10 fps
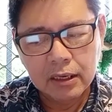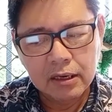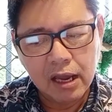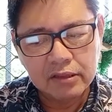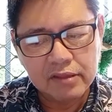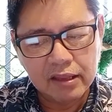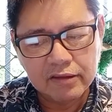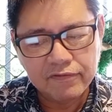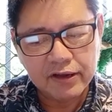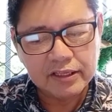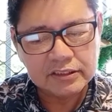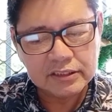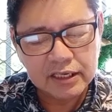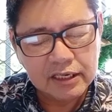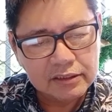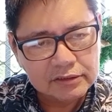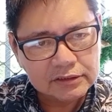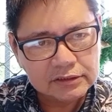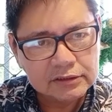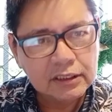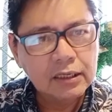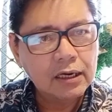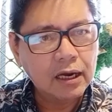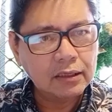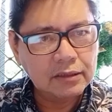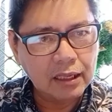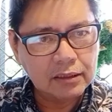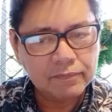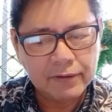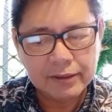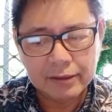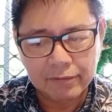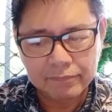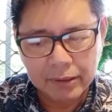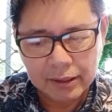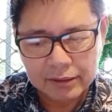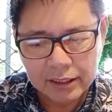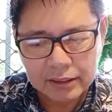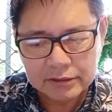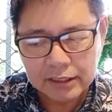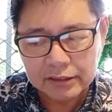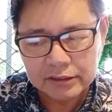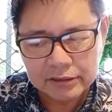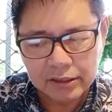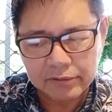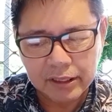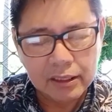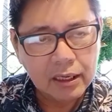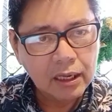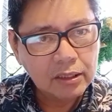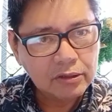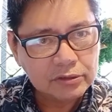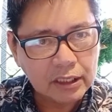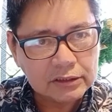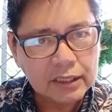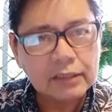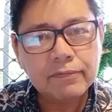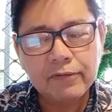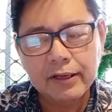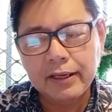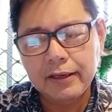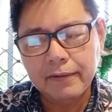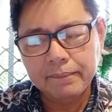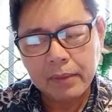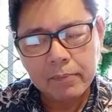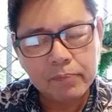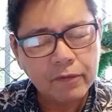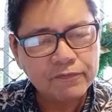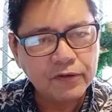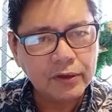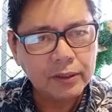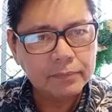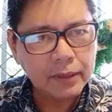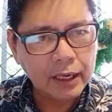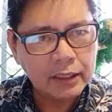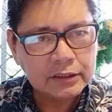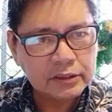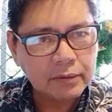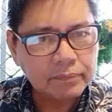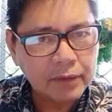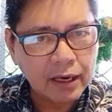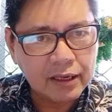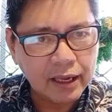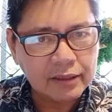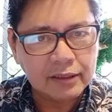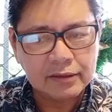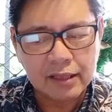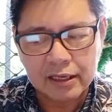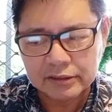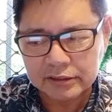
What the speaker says: identify the skills, identify the abilities necessary to successfully perform each delegated task.